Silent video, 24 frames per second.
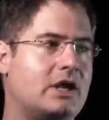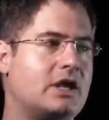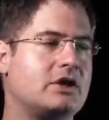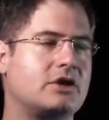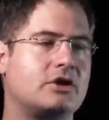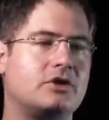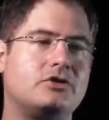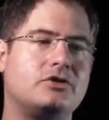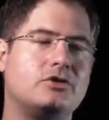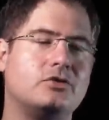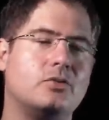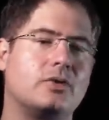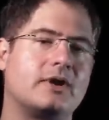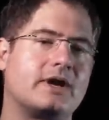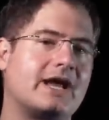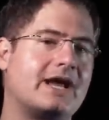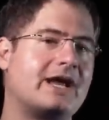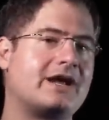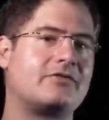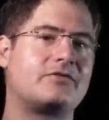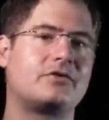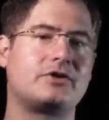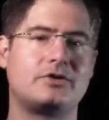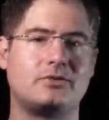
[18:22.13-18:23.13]
it could do
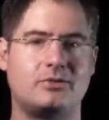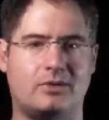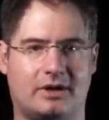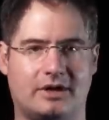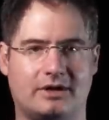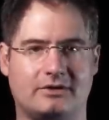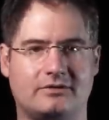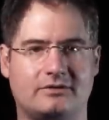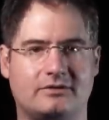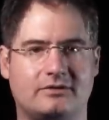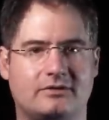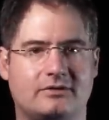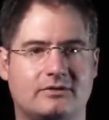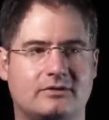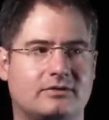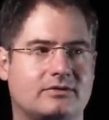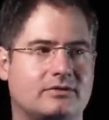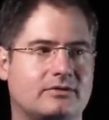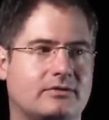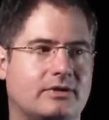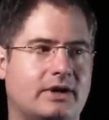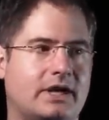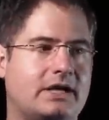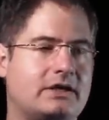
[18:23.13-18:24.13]
whatever you want,
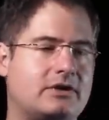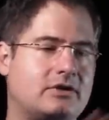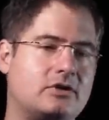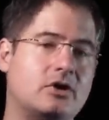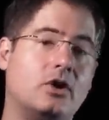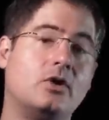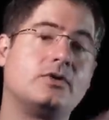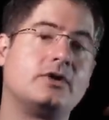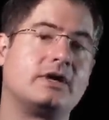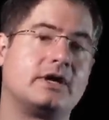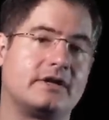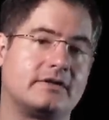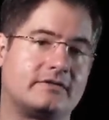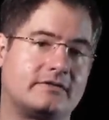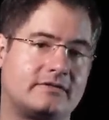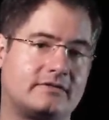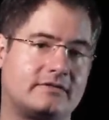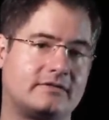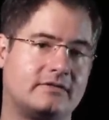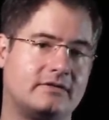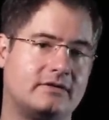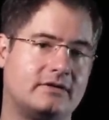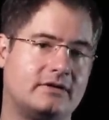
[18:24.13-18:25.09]
right? Go nuts.